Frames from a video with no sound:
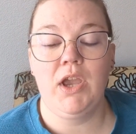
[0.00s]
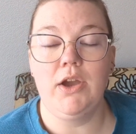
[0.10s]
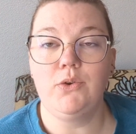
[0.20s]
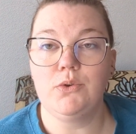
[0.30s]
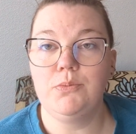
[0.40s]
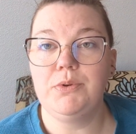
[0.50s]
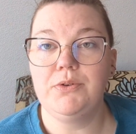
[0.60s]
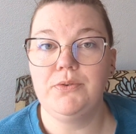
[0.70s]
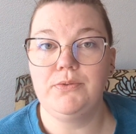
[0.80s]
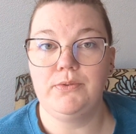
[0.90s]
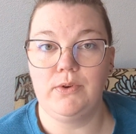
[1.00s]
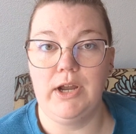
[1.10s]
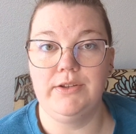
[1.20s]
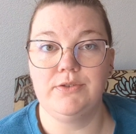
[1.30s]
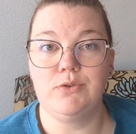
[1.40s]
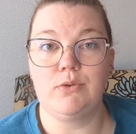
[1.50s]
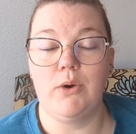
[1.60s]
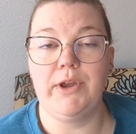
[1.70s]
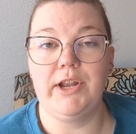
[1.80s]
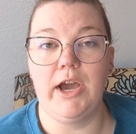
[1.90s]
a group of friends
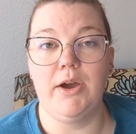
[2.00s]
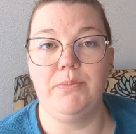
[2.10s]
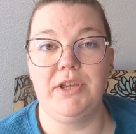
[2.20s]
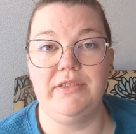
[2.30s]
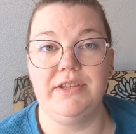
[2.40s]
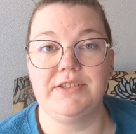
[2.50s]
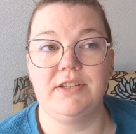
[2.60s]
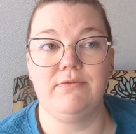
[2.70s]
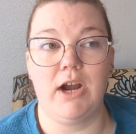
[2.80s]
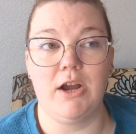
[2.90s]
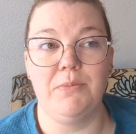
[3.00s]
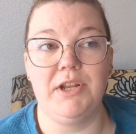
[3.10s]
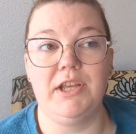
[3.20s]
growing up in this environment,